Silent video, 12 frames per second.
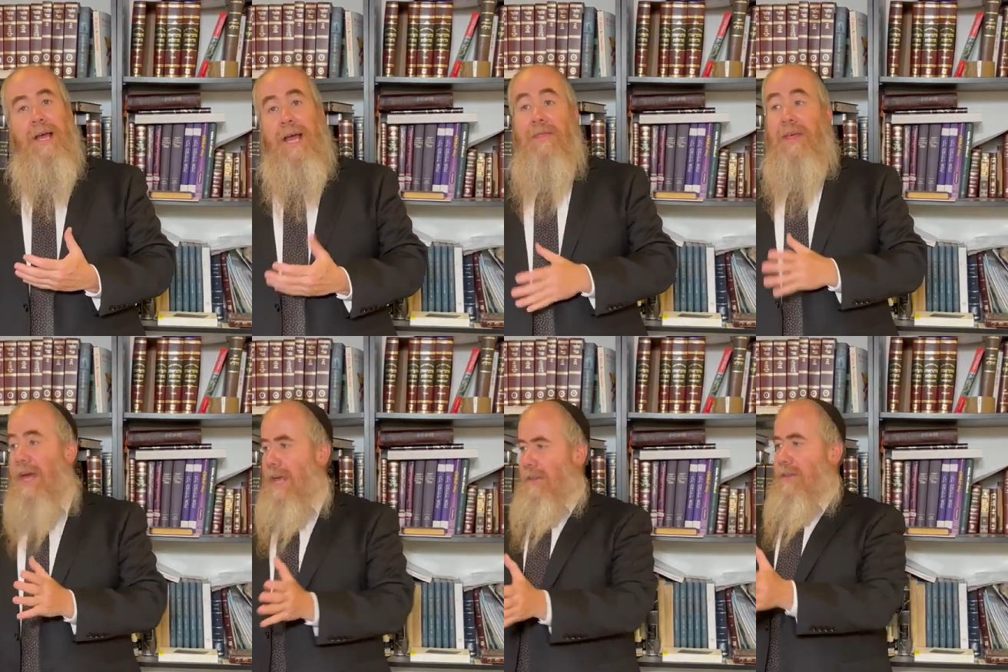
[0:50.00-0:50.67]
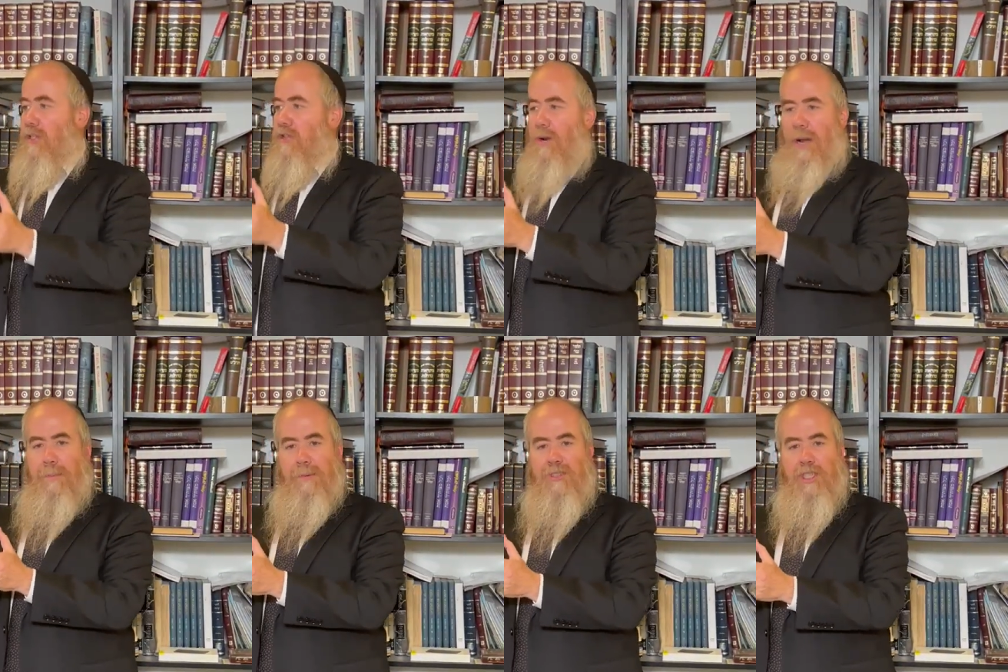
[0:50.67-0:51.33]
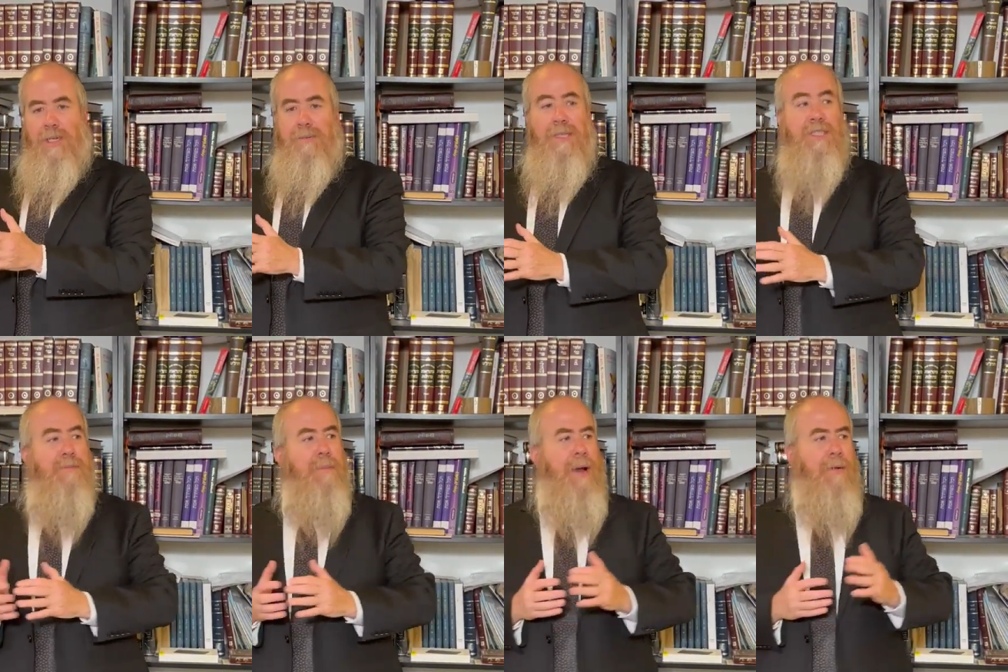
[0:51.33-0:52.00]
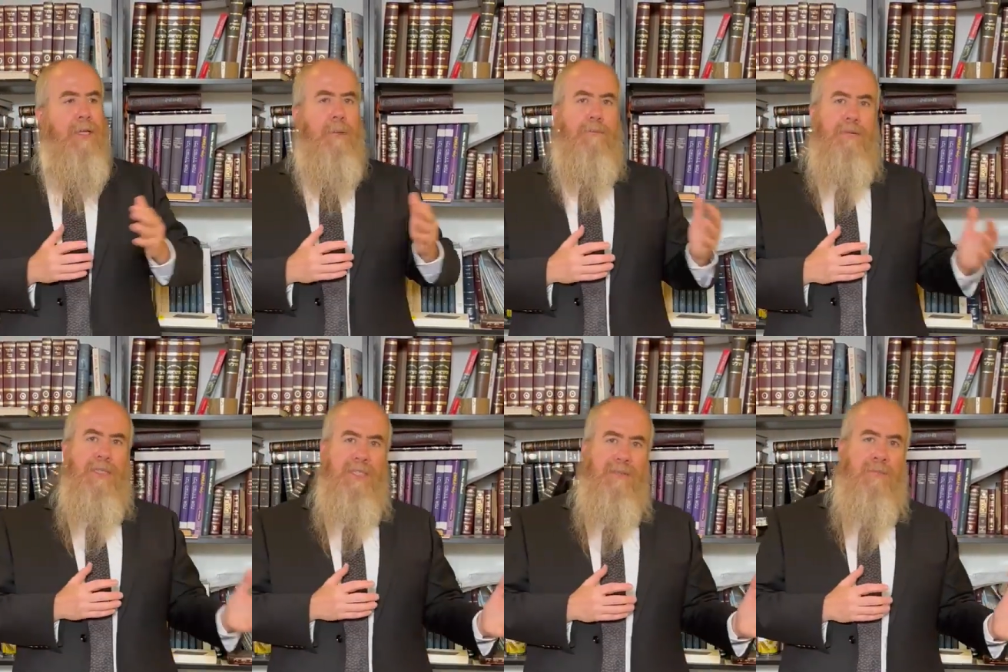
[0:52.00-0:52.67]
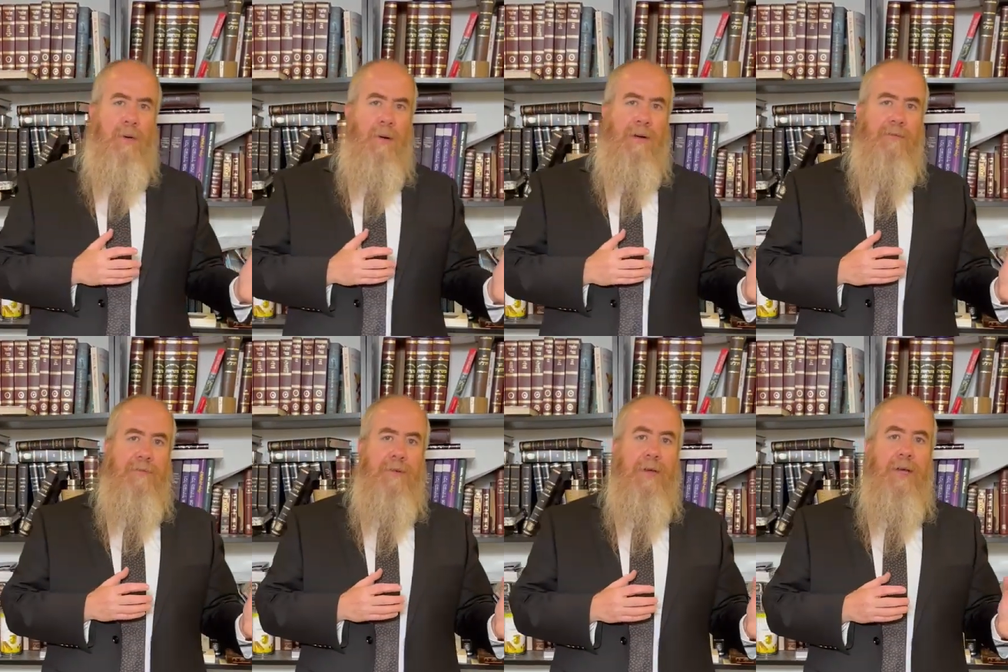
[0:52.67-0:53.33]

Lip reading: and the head of the tribe of Shimon is married the prince of Moab,